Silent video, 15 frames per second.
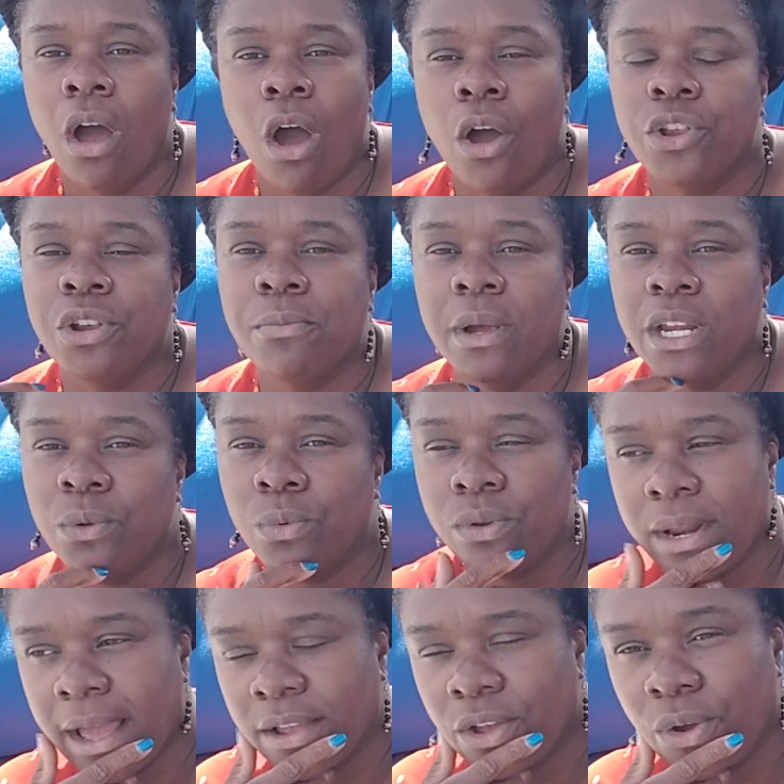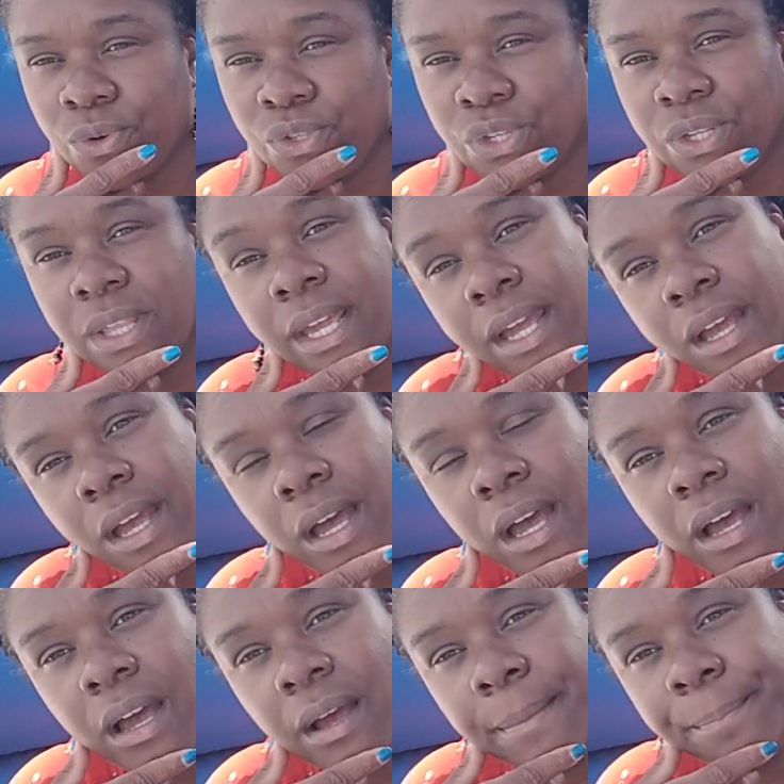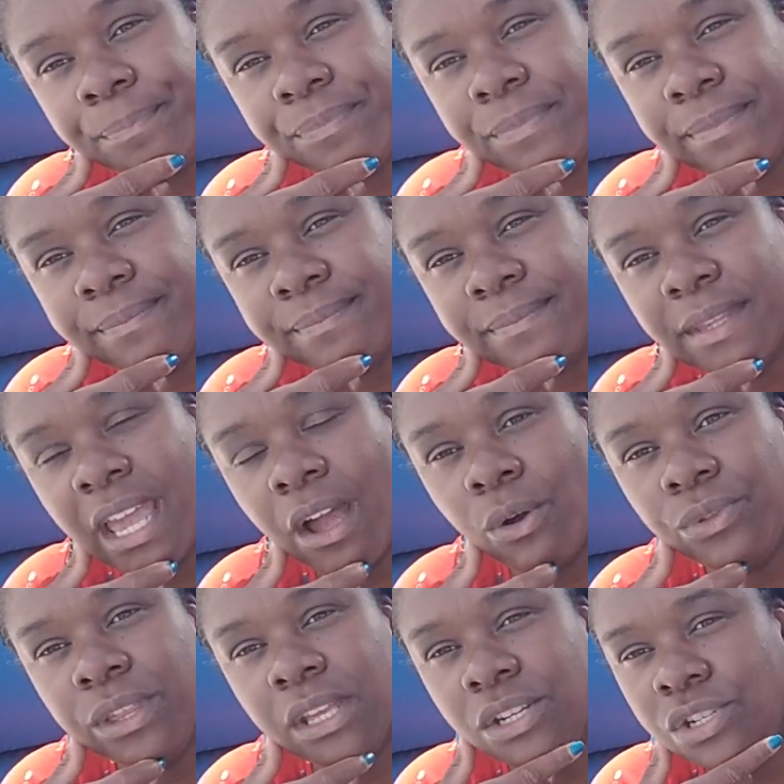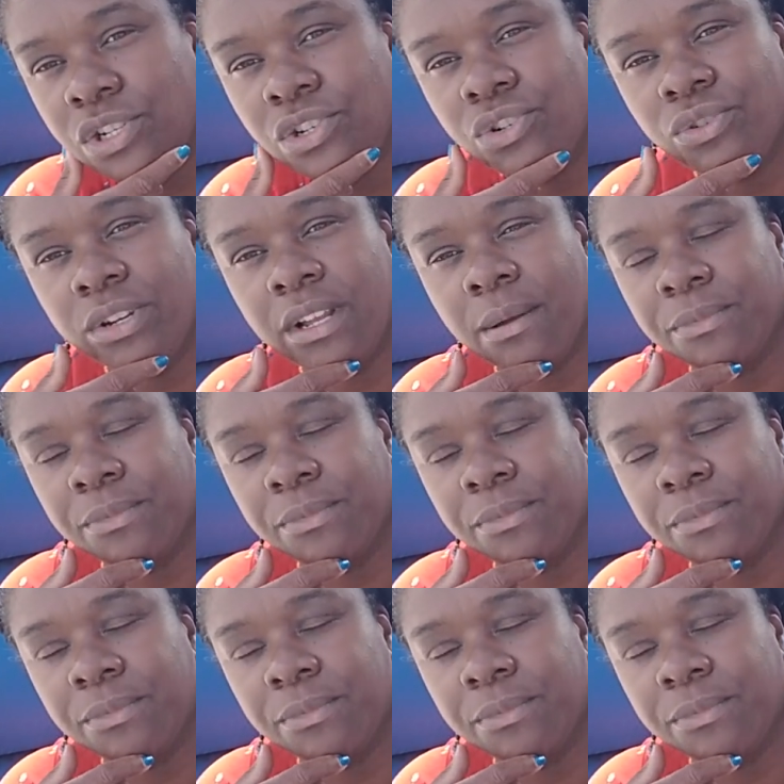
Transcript: All your money will not go to the health industry.